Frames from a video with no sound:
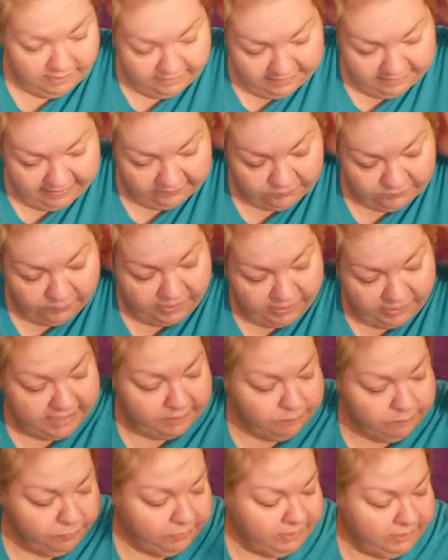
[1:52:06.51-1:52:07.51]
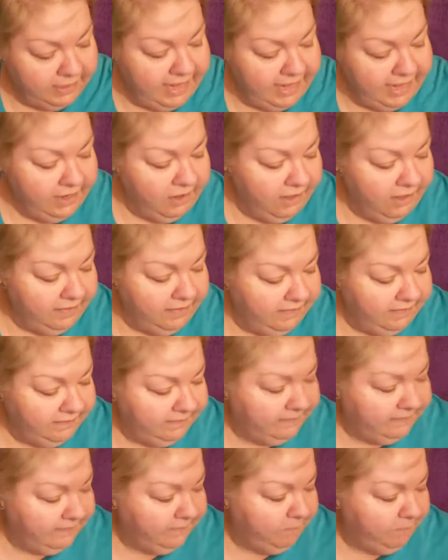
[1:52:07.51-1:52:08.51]
that's where I had put like all
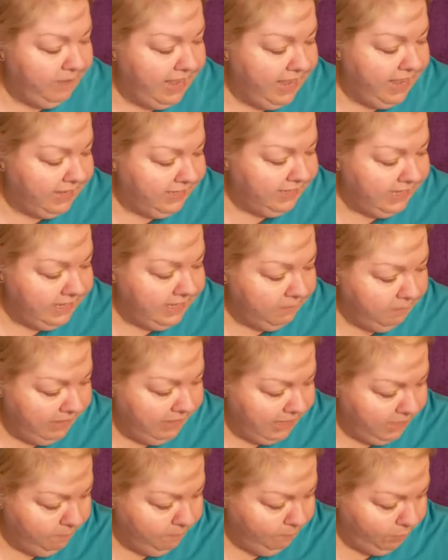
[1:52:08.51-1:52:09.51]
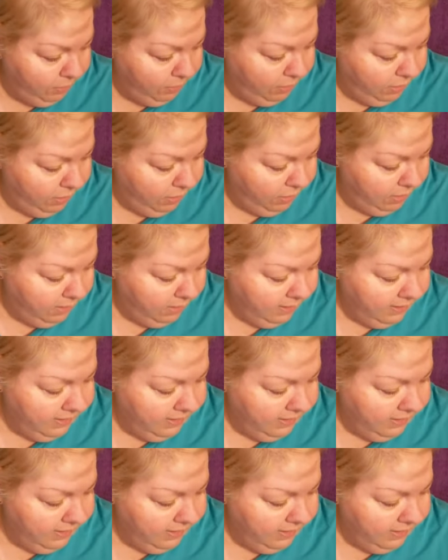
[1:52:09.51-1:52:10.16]
this packing paper